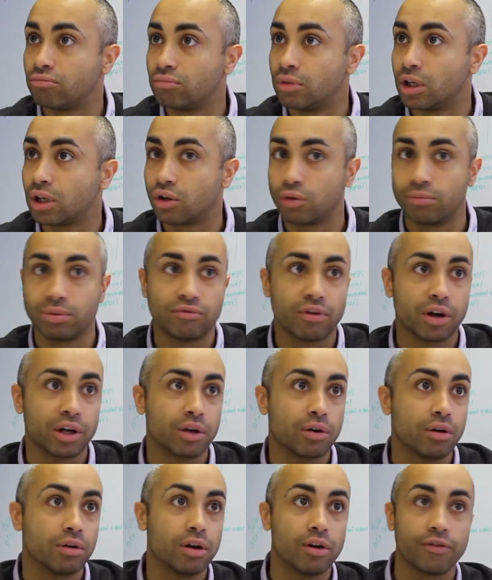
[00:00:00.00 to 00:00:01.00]
It could be
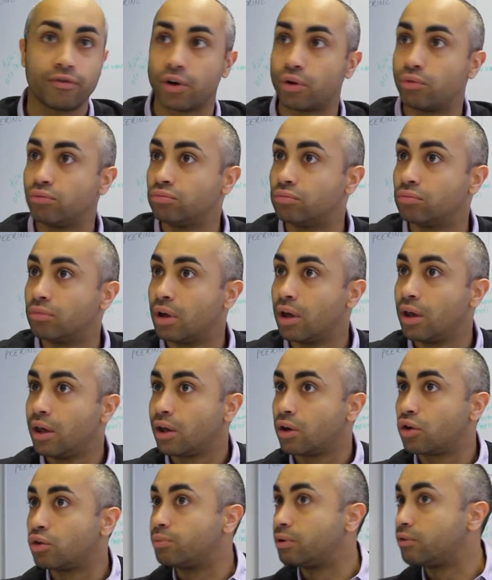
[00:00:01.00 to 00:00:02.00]
running on a phone,
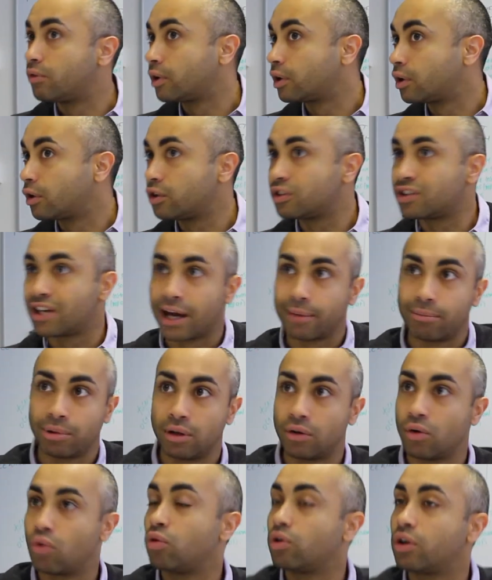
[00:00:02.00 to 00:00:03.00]
could be running on a
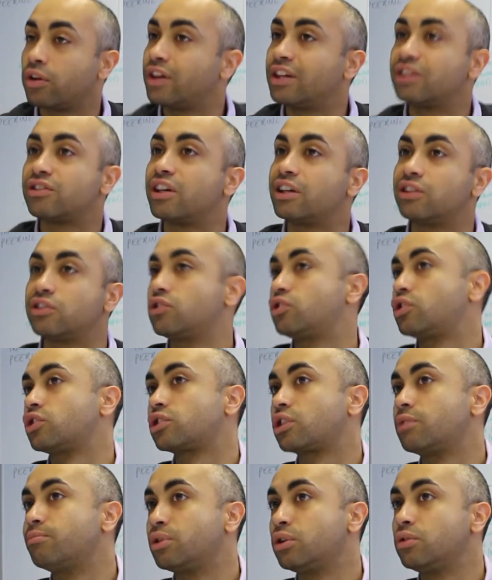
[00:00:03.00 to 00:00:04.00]
tablet. All of these things are
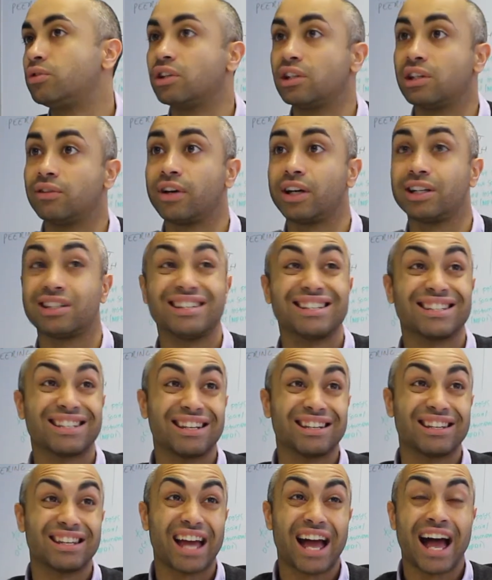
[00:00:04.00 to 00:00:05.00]
just computing devices,
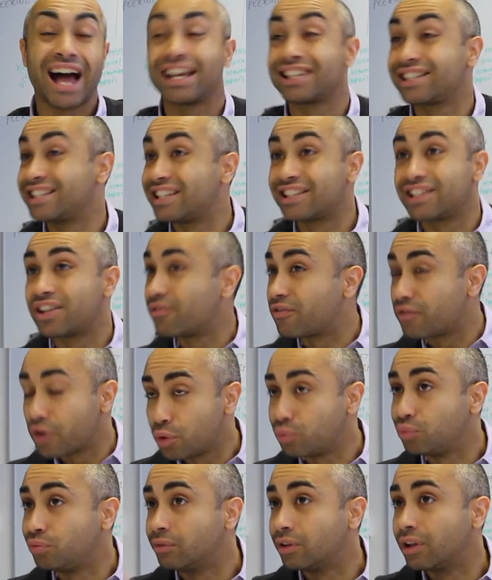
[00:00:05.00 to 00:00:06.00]
as is the
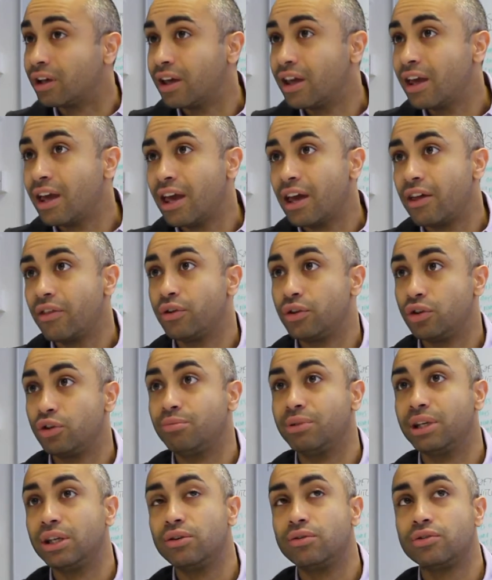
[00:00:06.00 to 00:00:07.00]
phone that
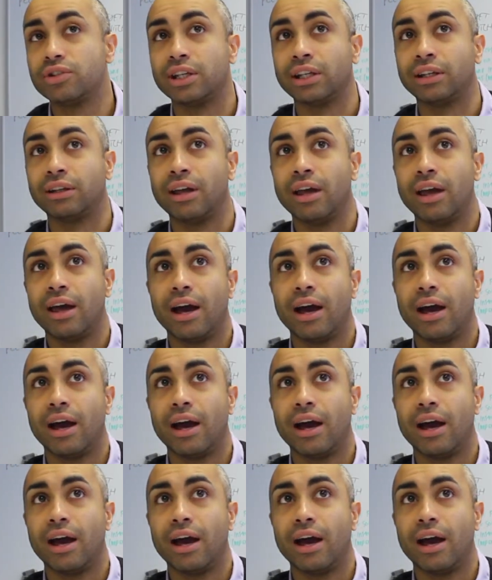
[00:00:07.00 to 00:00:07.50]
you'd be using.